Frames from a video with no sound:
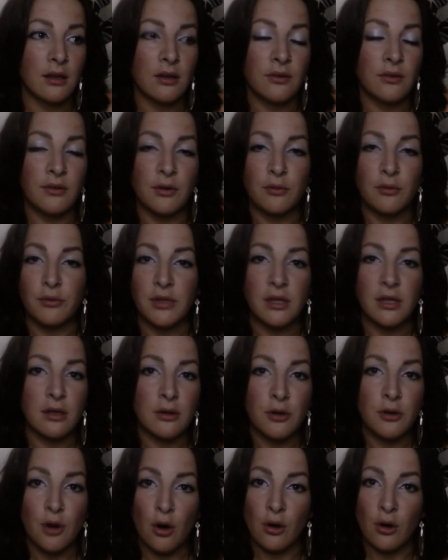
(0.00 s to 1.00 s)
the real
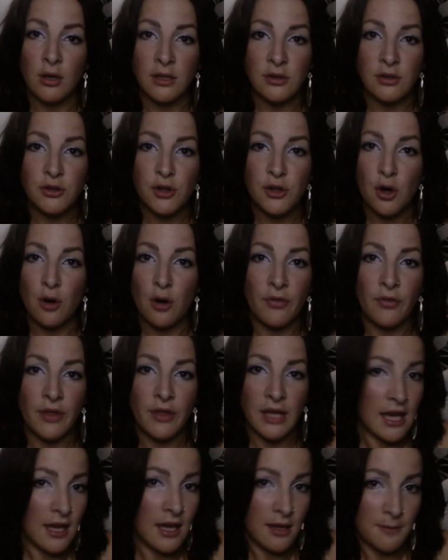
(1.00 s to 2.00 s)
knowledge of the
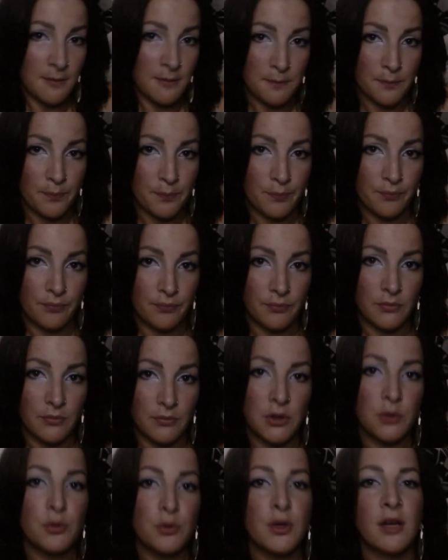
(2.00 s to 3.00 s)
game.
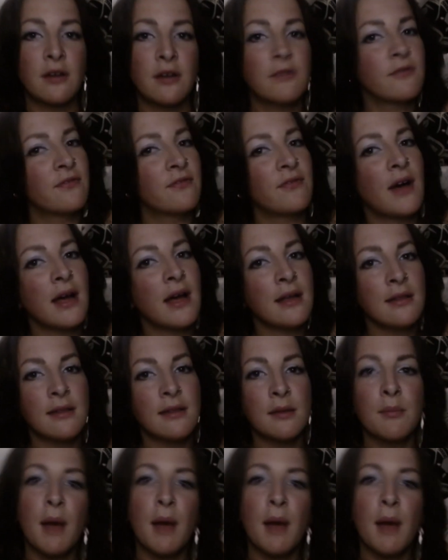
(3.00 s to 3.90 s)
You can find them